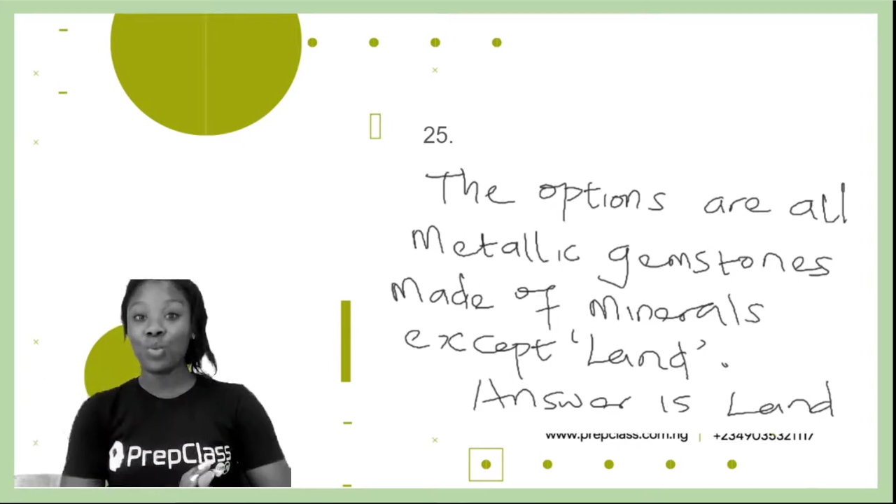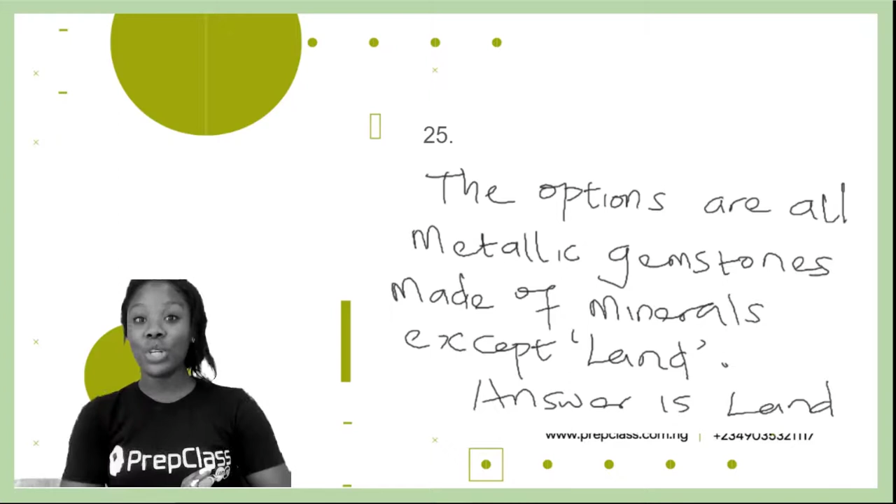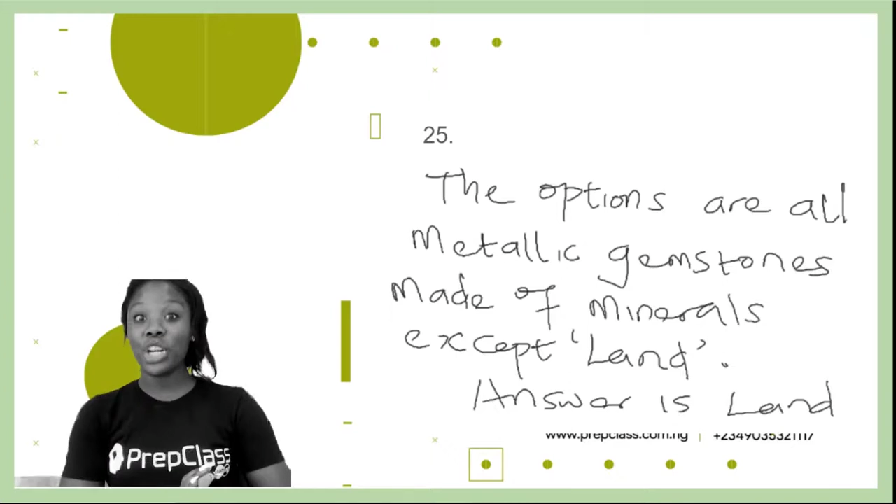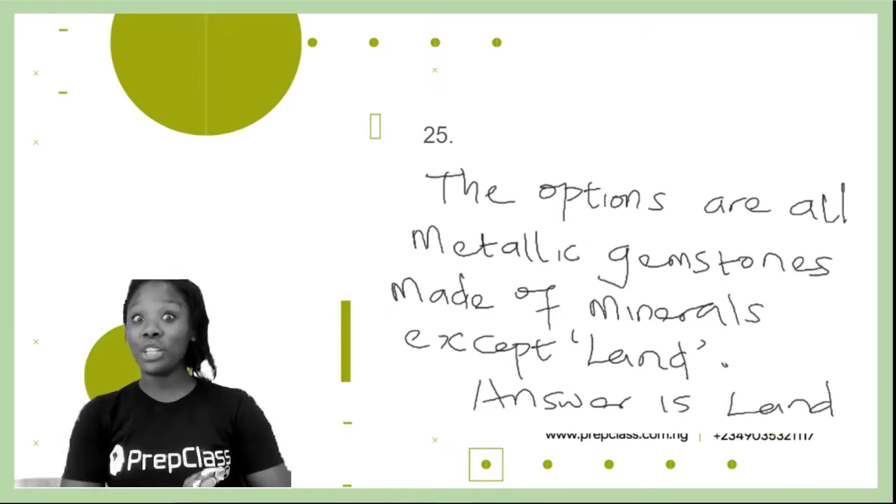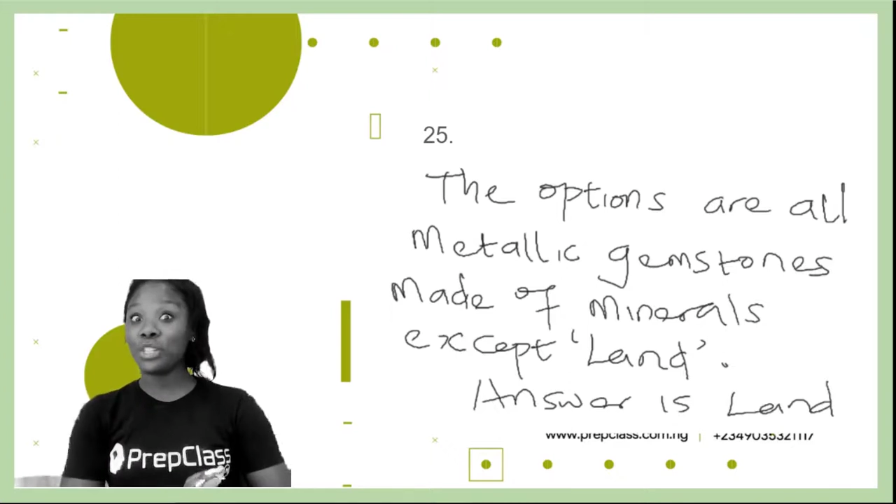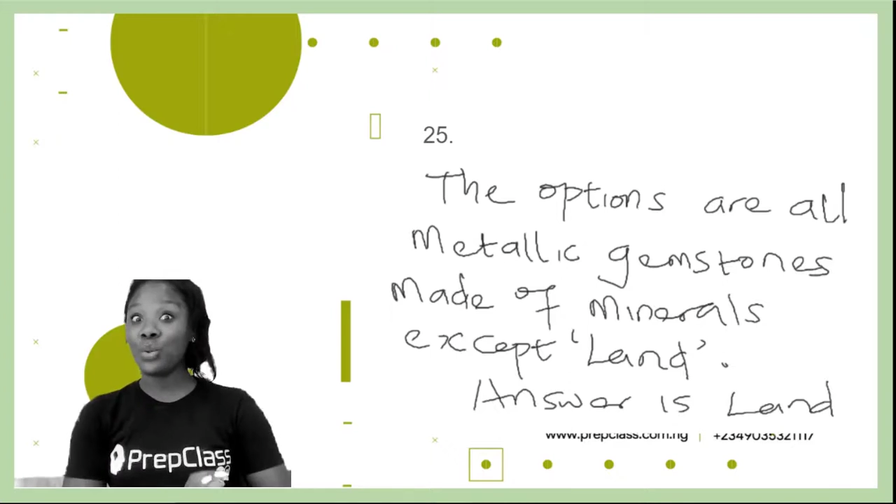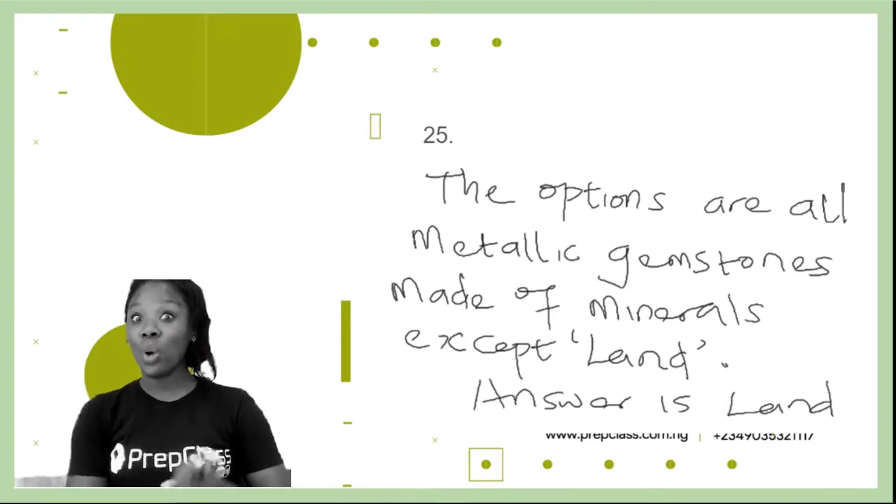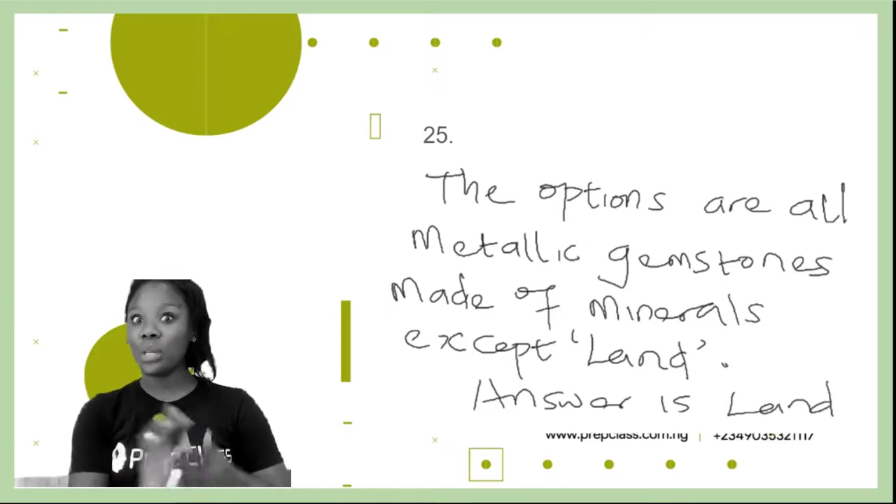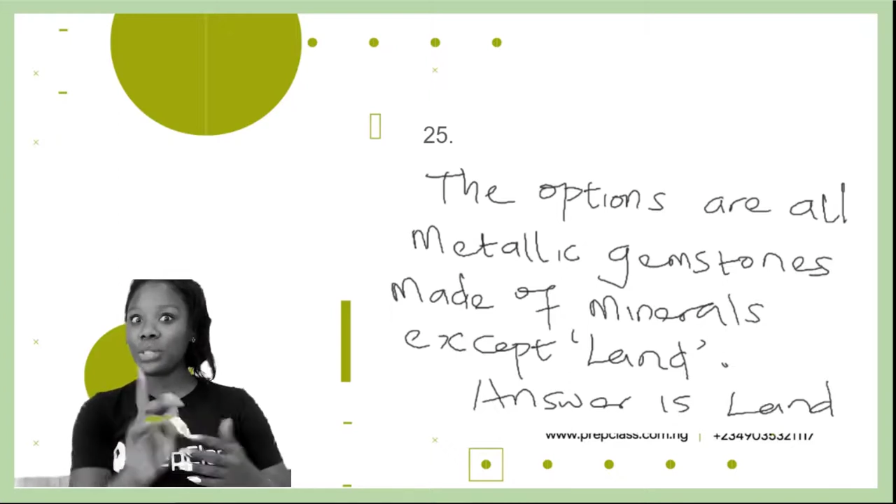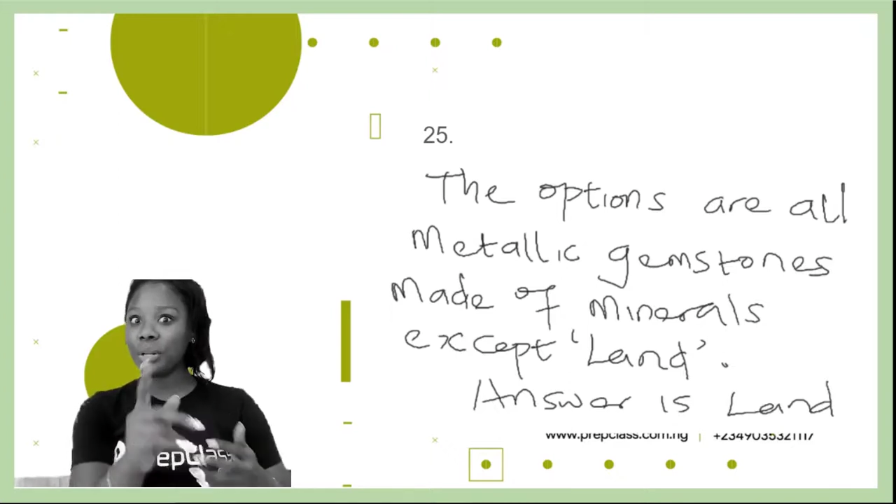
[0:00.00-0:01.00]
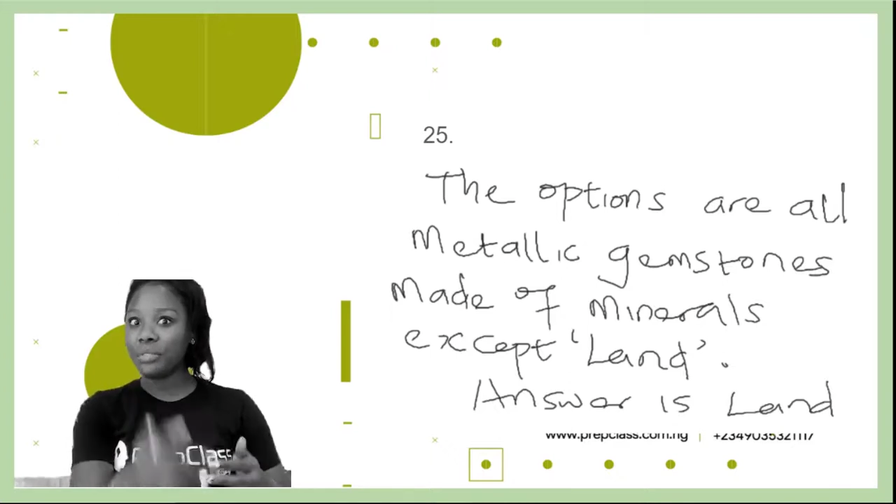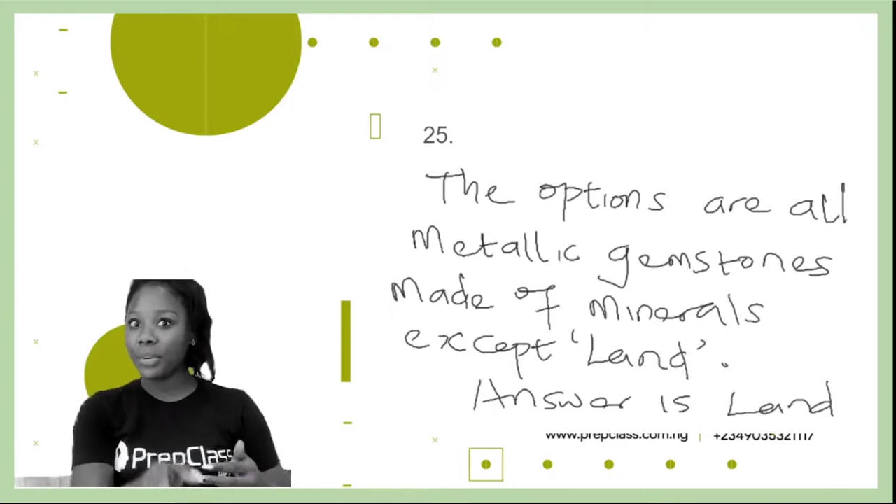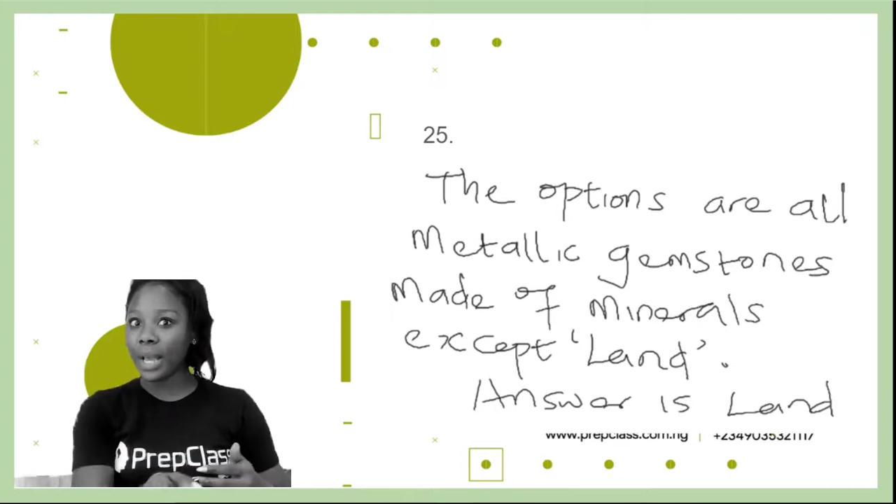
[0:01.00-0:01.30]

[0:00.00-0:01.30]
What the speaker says: Reach out to us. Don't